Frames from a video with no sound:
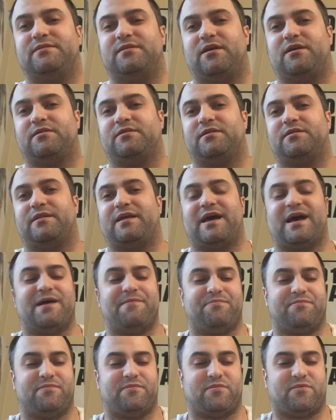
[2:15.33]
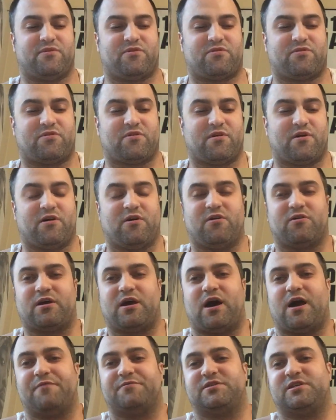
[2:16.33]
other than that, so
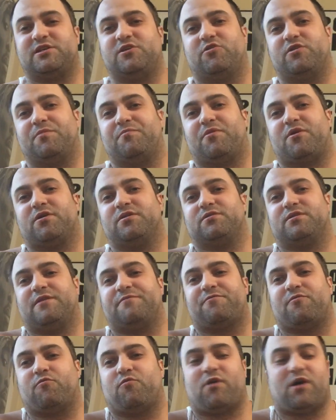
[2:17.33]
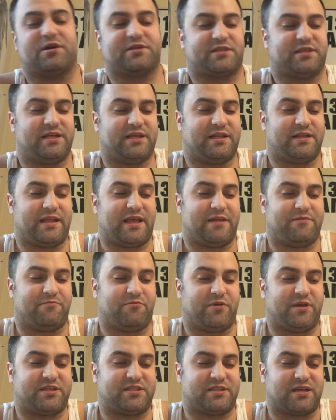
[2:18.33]
obviously Cody Barton left for Washington, and then
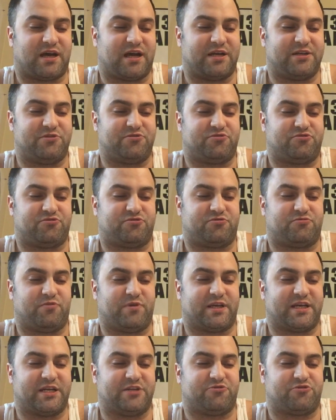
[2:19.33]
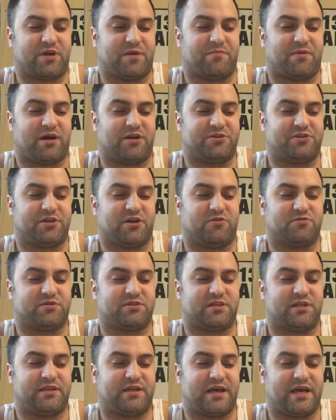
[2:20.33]
we signed we get Draymond Jones
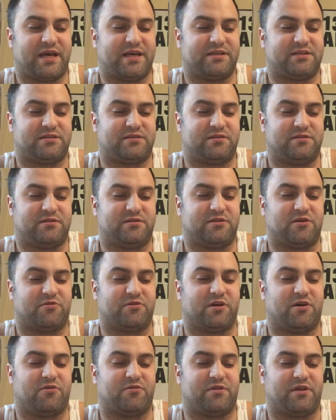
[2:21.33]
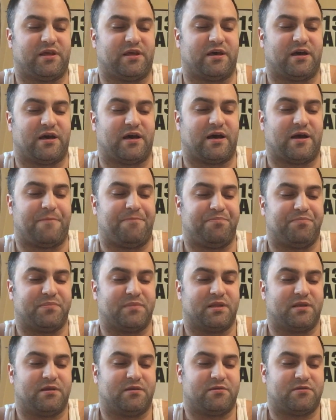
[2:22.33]
today. Don't know the uh,
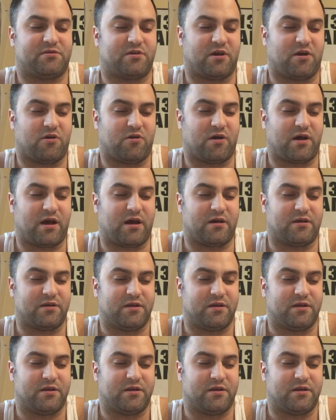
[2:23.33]
so